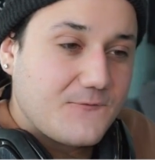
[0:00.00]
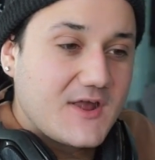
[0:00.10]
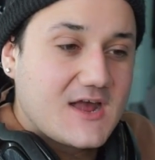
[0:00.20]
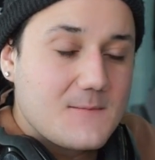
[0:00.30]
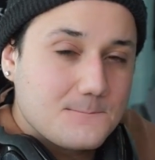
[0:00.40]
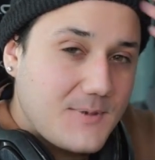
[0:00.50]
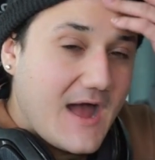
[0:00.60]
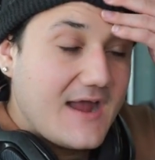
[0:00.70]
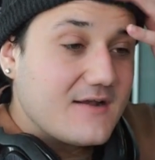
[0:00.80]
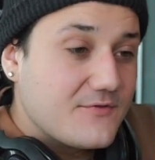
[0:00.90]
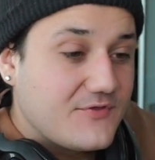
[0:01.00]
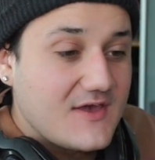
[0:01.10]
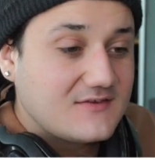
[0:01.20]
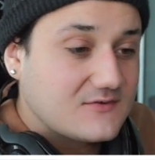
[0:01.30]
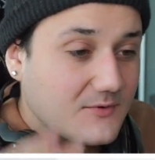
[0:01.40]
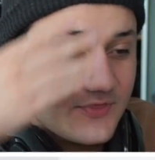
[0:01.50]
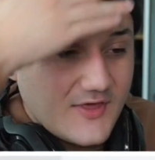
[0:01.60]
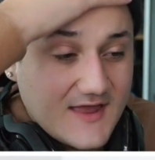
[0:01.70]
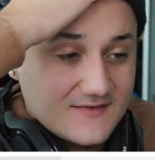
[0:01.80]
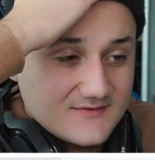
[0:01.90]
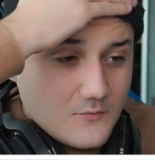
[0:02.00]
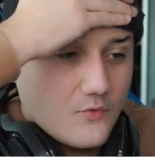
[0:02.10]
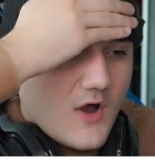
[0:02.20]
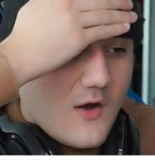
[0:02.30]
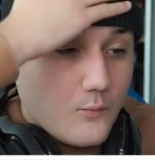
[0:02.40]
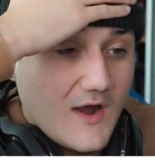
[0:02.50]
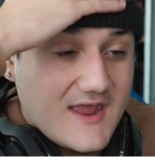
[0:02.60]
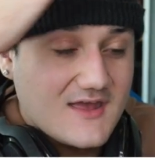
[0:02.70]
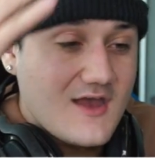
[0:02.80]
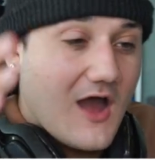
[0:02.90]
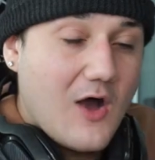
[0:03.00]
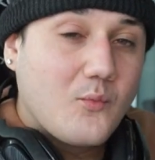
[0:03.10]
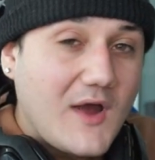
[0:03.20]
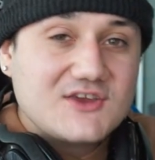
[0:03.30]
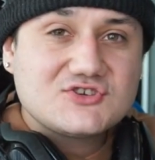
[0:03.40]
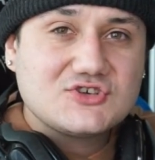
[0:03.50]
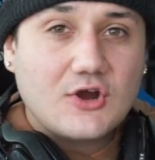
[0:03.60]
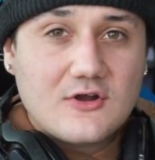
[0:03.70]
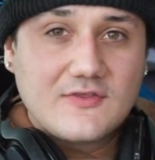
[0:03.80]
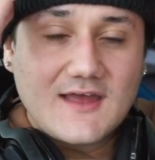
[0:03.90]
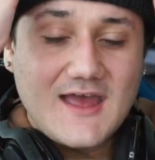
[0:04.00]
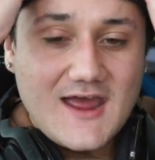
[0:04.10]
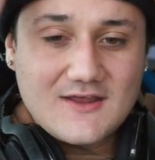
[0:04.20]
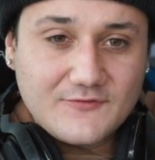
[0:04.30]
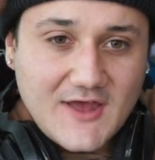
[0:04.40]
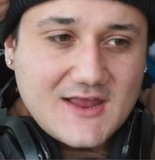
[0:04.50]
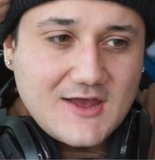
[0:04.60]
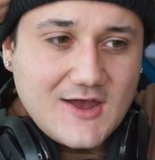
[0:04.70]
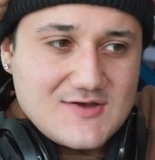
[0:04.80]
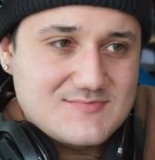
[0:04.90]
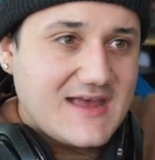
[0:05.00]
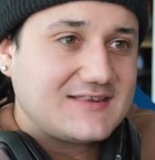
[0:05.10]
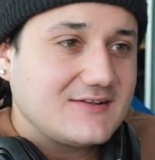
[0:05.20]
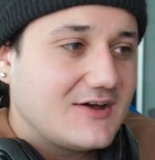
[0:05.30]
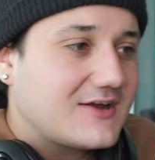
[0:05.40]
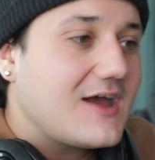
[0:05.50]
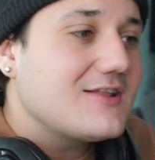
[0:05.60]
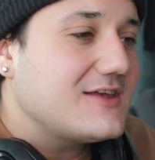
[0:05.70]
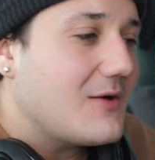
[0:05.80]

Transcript: combine this with like some a white shirt that kind of like makes it look good. You know